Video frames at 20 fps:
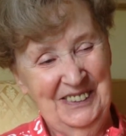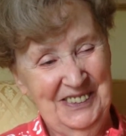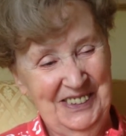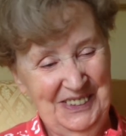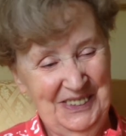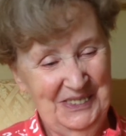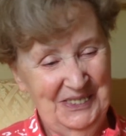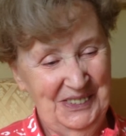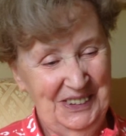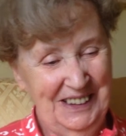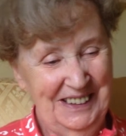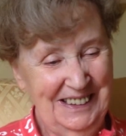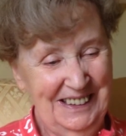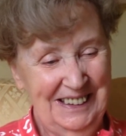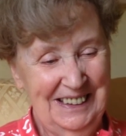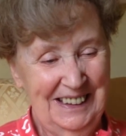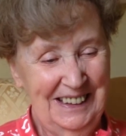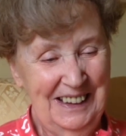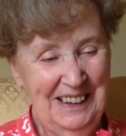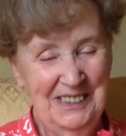with the wind.
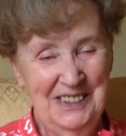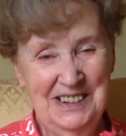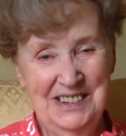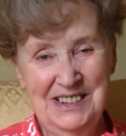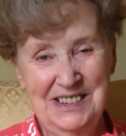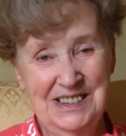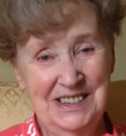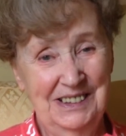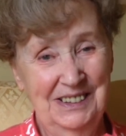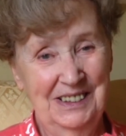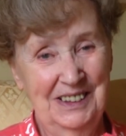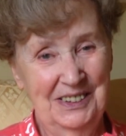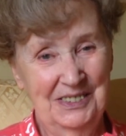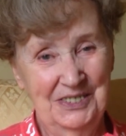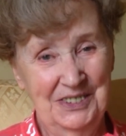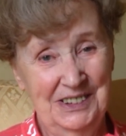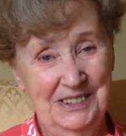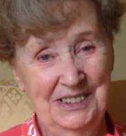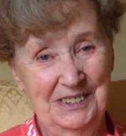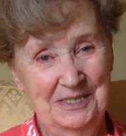And she
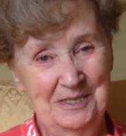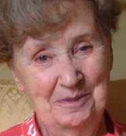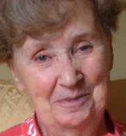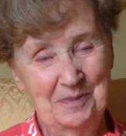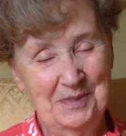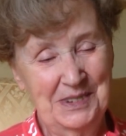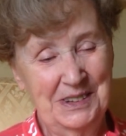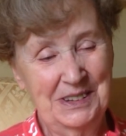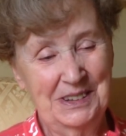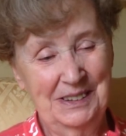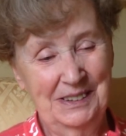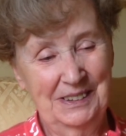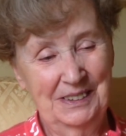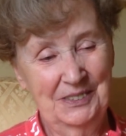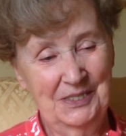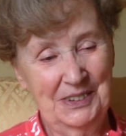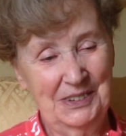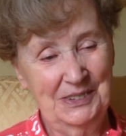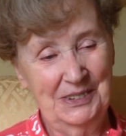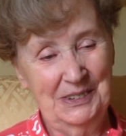loved it. She
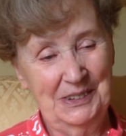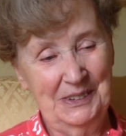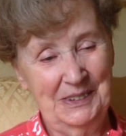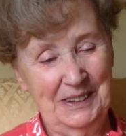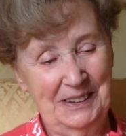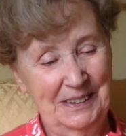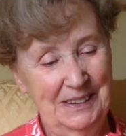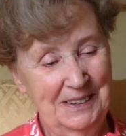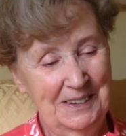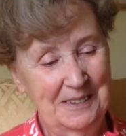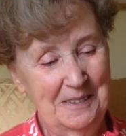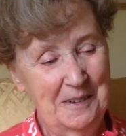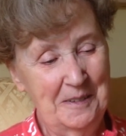loved to do that.